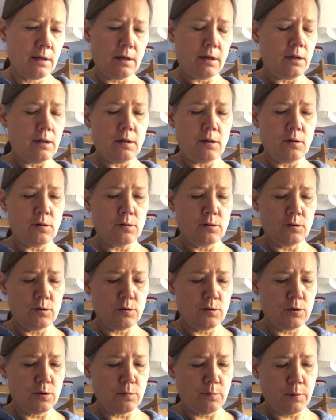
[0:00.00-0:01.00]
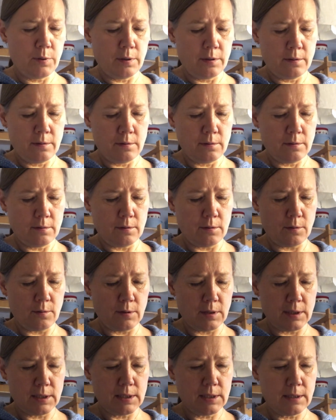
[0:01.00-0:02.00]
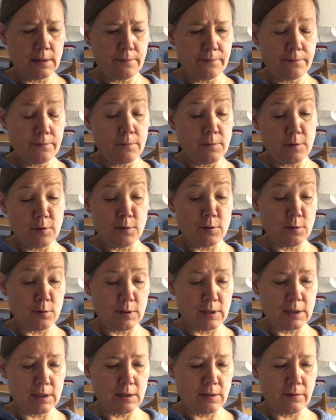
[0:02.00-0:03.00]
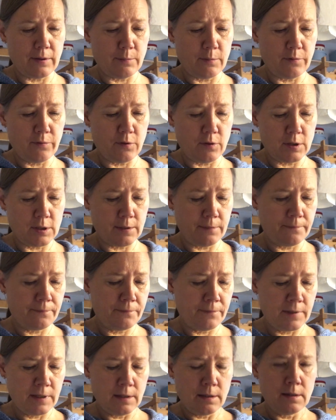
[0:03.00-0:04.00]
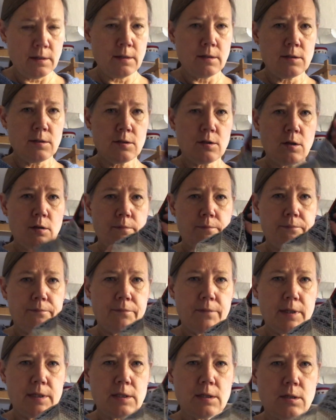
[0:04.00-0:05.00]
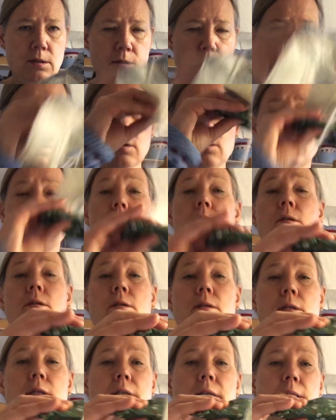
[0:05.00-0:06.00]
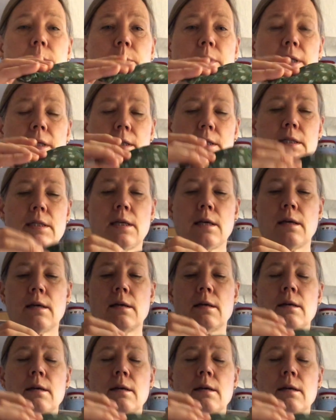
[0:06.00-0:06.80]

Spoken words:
on YouTube know this. Also on Instagram, of course. So it's gonna sleep in its